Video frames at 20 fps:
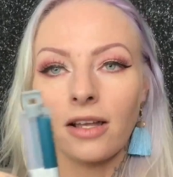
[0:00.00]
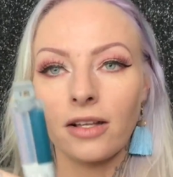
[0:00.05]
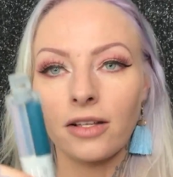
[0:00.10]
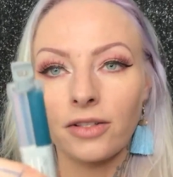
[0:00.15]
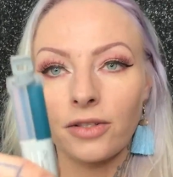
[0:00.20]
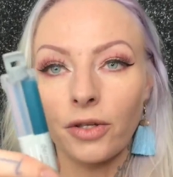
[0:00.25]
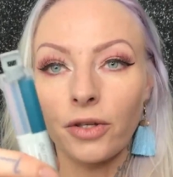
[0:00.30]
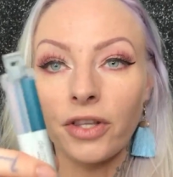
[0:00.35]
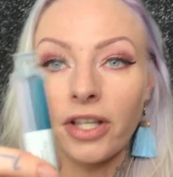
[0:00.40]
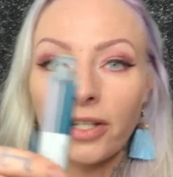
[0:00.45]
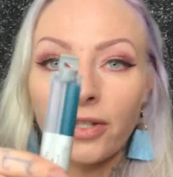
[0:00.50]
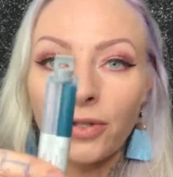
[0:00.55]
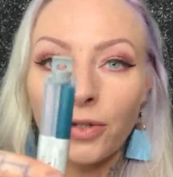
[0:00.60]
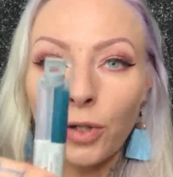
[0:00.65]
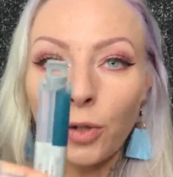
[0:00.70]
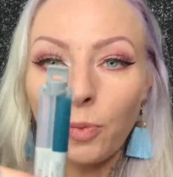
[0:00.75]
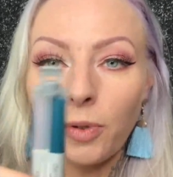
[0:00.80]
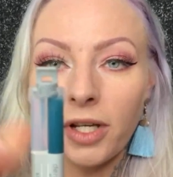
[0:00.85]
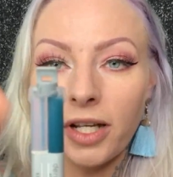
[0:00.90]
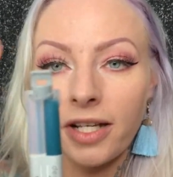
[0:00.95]
So they're
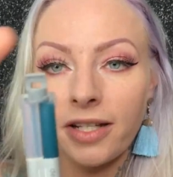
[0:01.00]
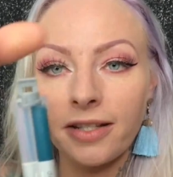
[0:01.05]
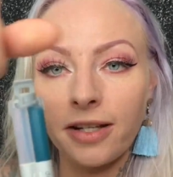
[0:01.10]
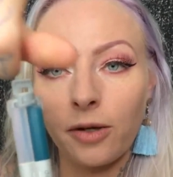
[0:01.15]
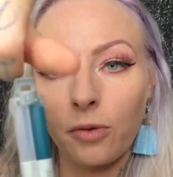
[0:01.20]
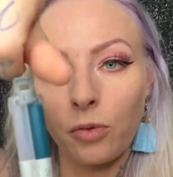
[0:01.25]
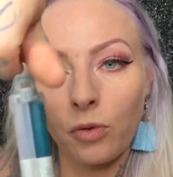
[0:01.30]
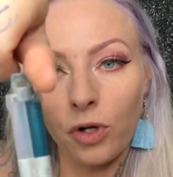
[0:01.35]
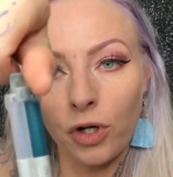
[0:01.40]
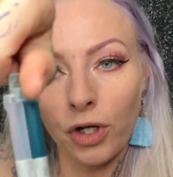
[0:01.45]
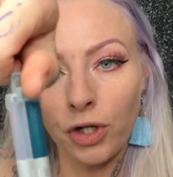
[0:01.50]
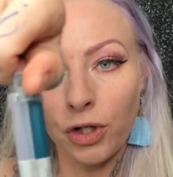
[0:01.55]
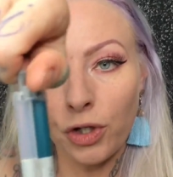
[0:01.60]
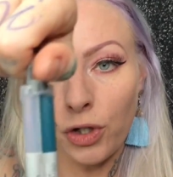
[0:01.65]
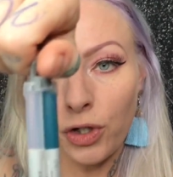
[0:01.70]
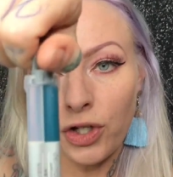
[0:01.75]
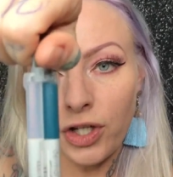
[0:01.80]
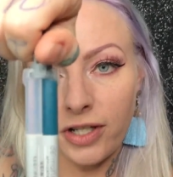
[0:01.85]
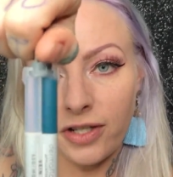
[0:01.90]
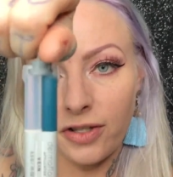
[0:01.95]
super easy to work.
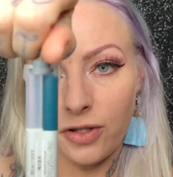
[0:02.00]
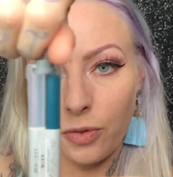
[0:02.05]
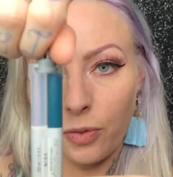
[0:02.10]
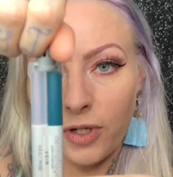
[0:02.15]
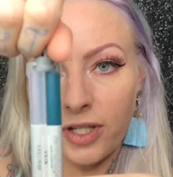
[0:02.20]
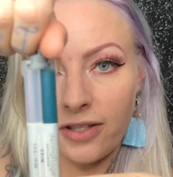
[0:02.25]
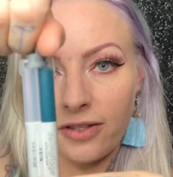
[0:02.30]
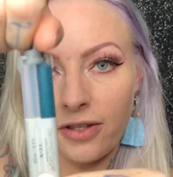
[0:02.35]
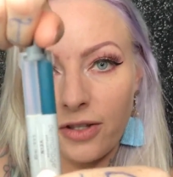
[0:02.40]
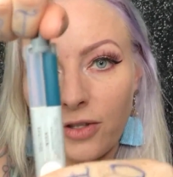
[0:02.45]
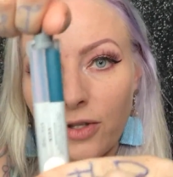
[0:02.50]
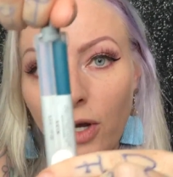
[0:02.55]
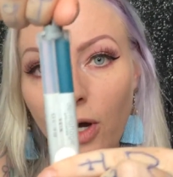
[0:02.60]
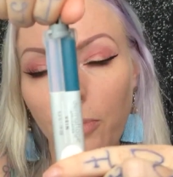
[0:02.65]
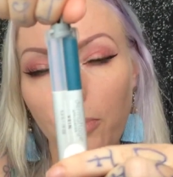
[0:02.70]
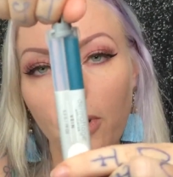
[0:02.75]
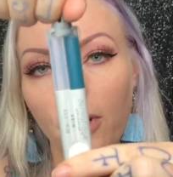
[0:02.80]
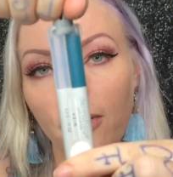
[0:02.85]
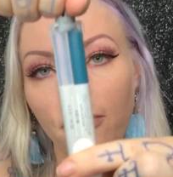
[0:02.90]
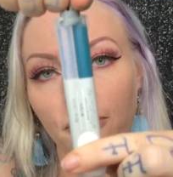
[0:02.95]
You just twist the
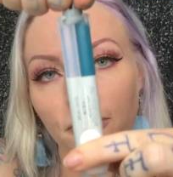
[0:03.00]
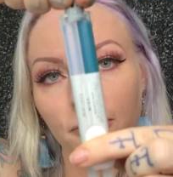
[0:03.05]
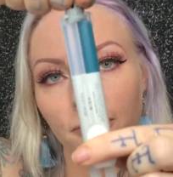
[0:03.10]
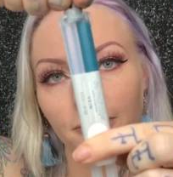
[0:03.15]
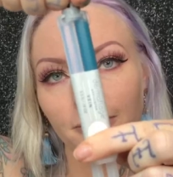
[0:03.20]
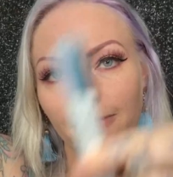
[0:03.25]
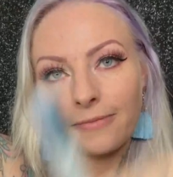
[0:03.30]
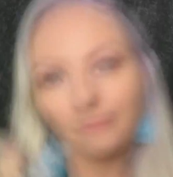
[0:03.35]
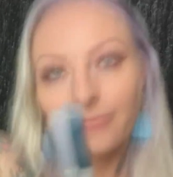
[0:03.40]
top off,